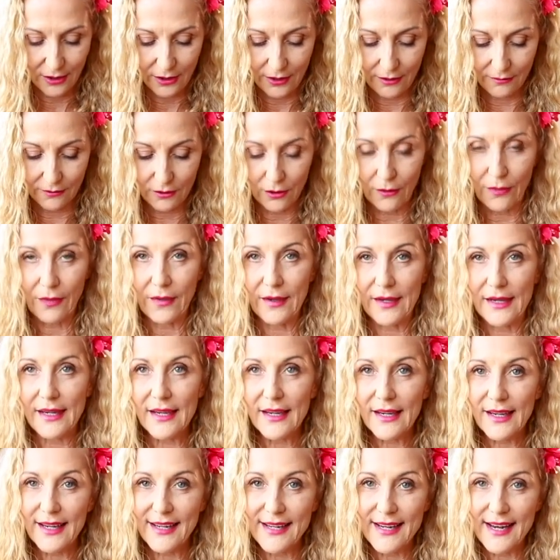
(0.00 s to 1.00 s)
you've got the
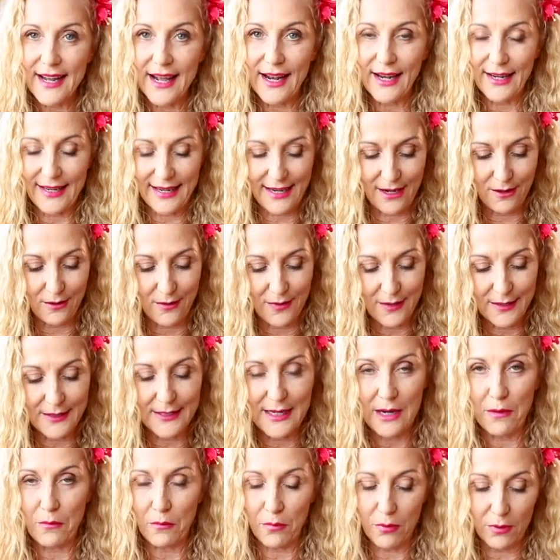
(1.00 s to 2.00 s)
ear canal here in the
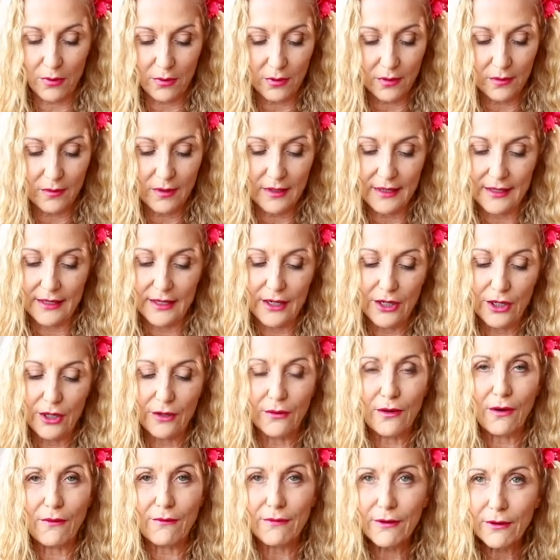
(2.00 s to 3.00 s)
temporal,
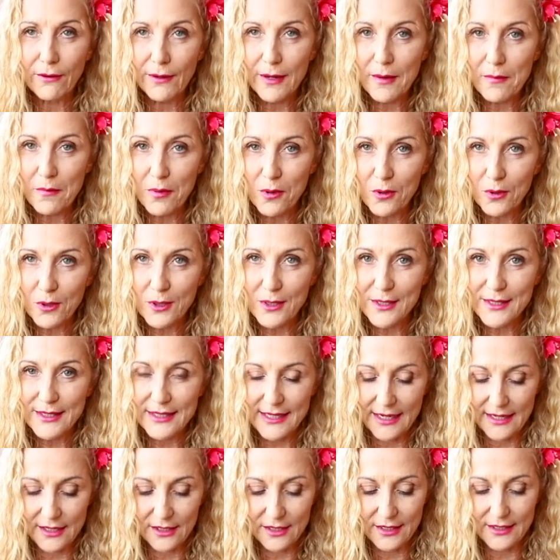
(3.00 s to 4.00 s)
you've got very important
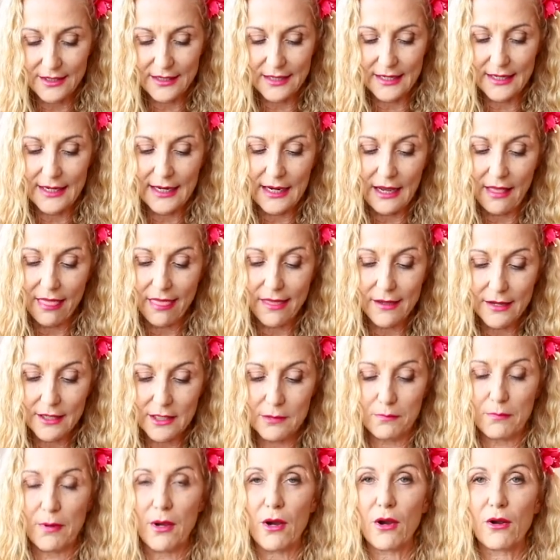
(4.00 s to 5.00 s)
centers in here.
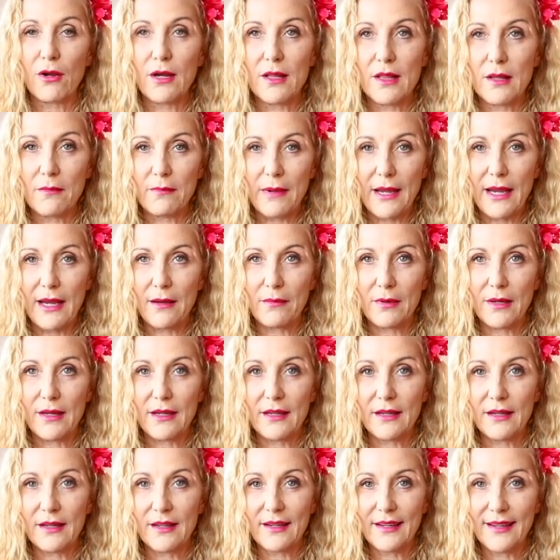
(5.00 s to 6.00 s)
This bone in the
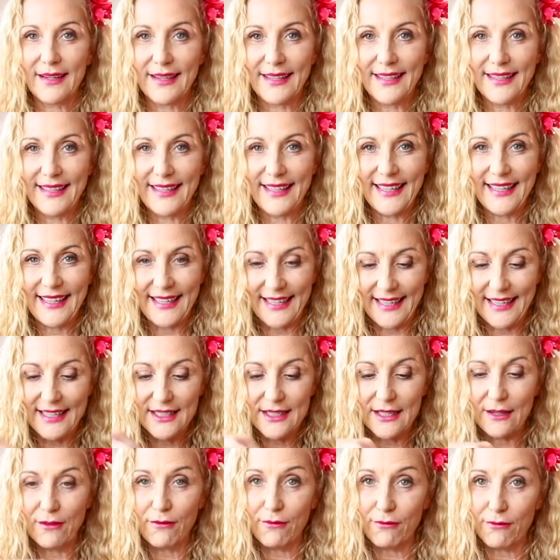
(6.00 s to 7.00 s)
baby
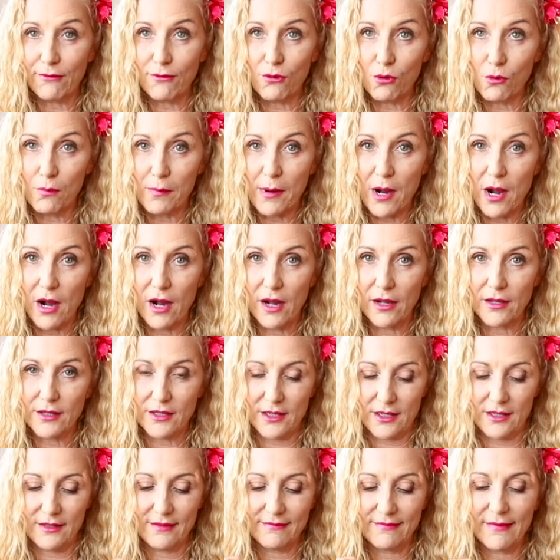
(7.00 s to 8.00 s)
is in 4
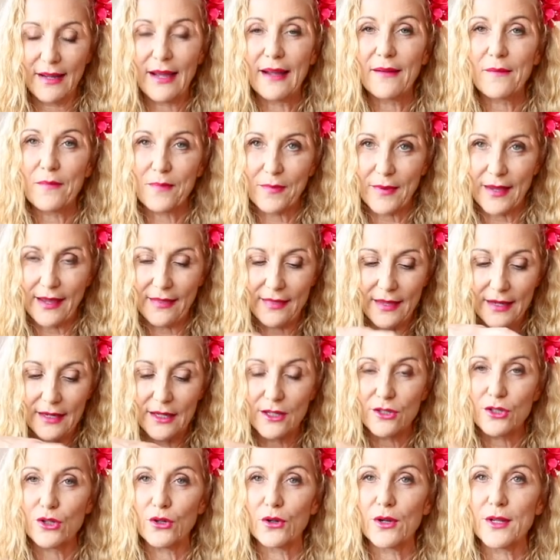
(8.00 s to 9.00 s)
parts, and then
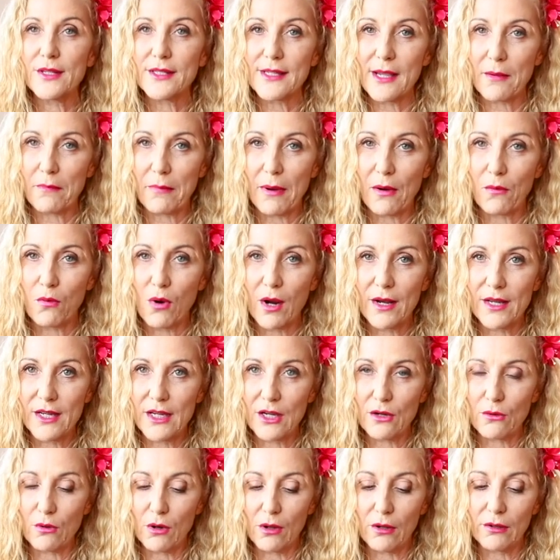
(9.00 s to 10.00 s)
it joins up by 1
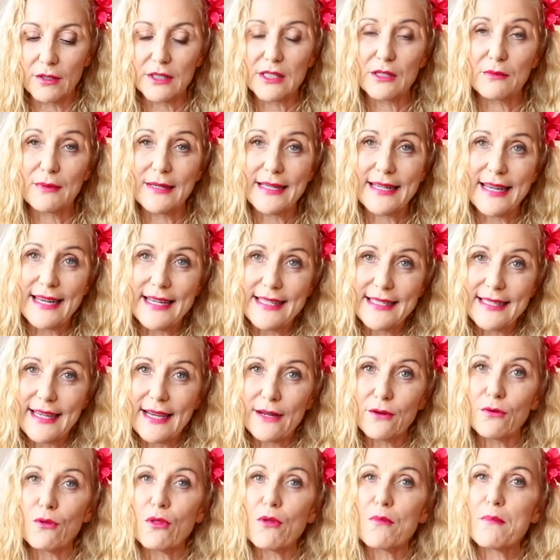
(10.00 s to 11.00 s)
year old. So we need to
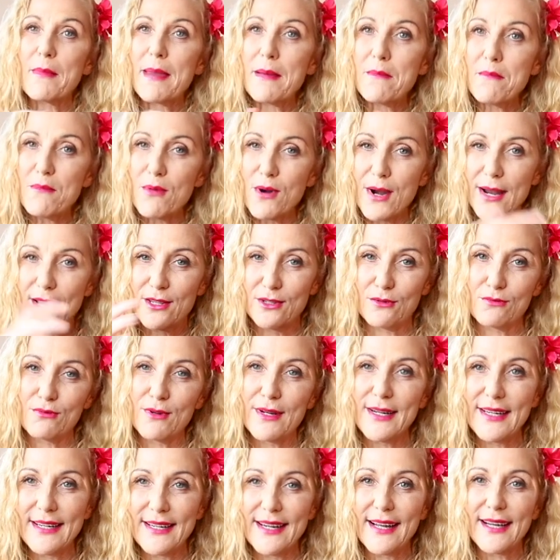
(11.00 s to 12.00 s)
get all the membranes
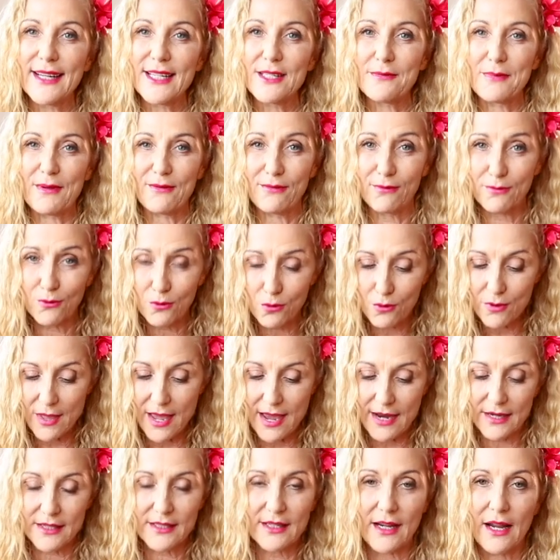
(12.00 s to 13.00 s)
really nice before
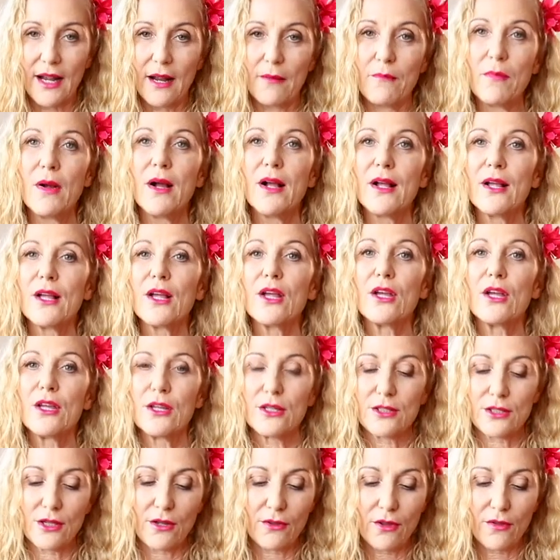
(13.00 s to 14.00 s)
that time,
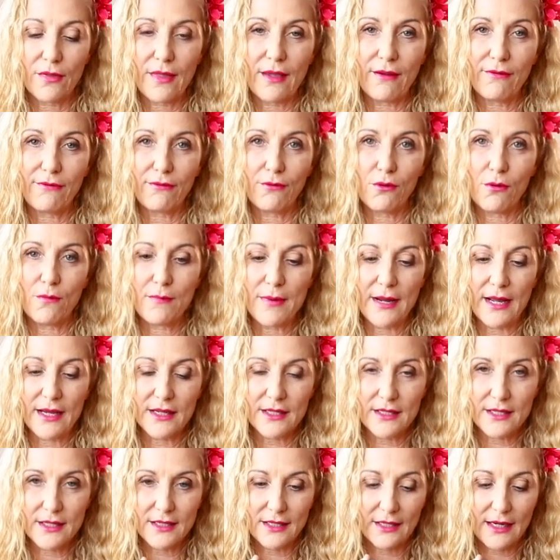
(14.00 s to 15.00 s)
so that they form
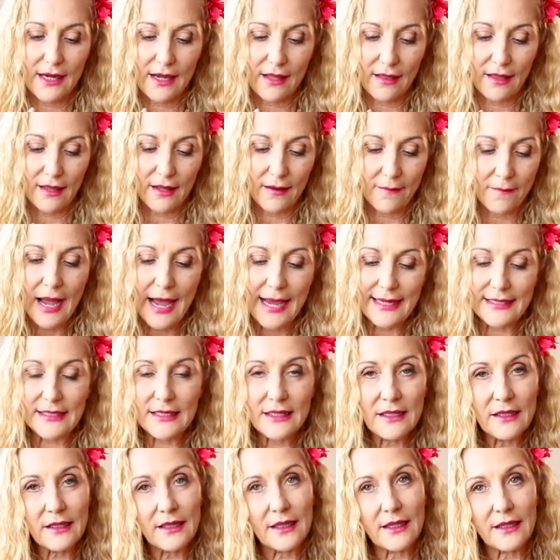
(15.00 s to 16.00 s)
nicely together. I
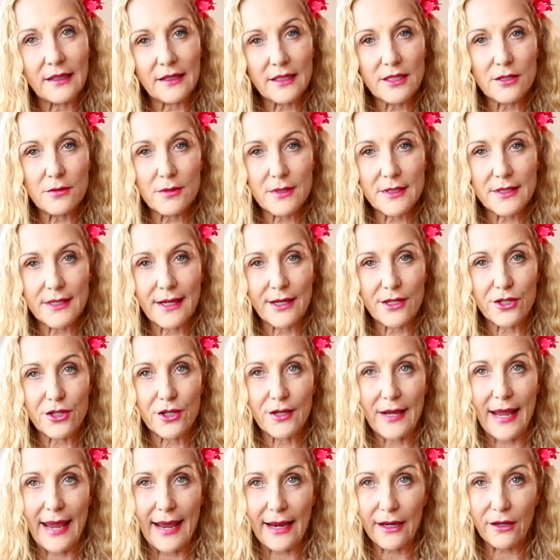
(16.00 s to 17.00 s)
didn't think this was such
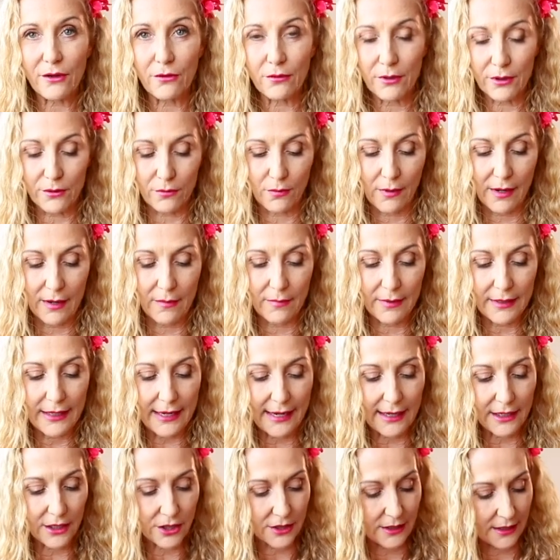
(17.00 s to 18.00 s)
an accurate one, but
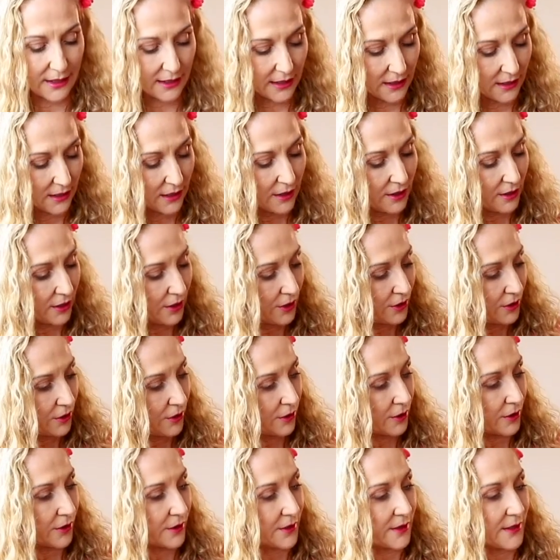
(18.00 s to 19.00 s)
actually
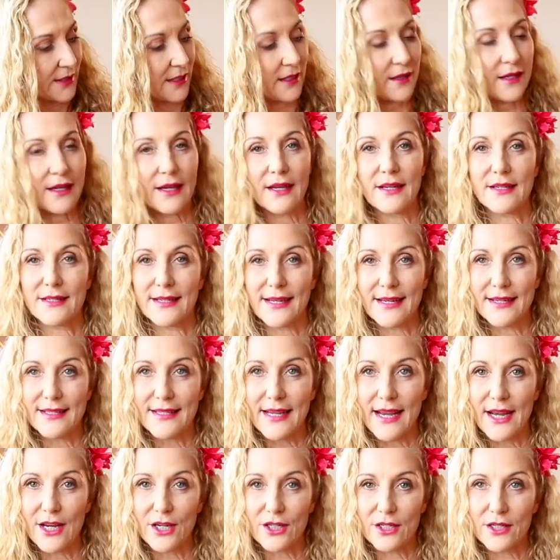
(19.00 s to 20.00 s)
you can see the
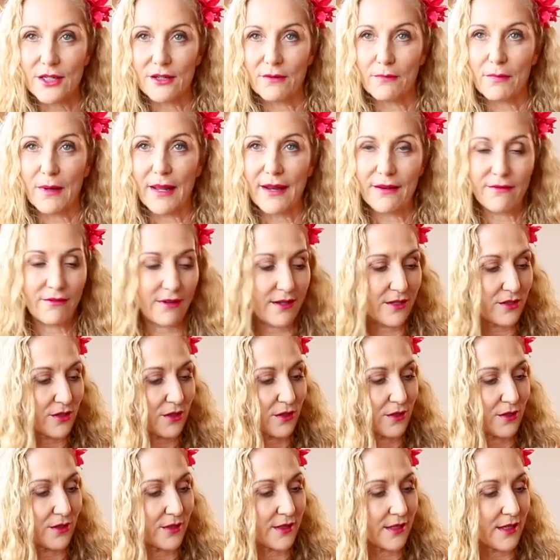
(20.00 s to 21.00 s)
indentation of blood
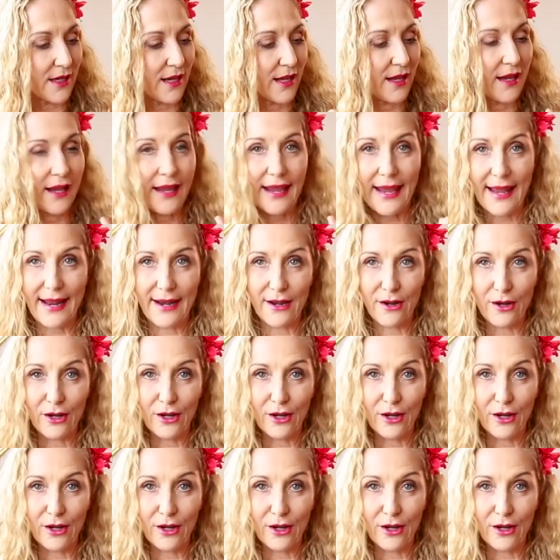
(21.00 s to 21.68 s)
vessels and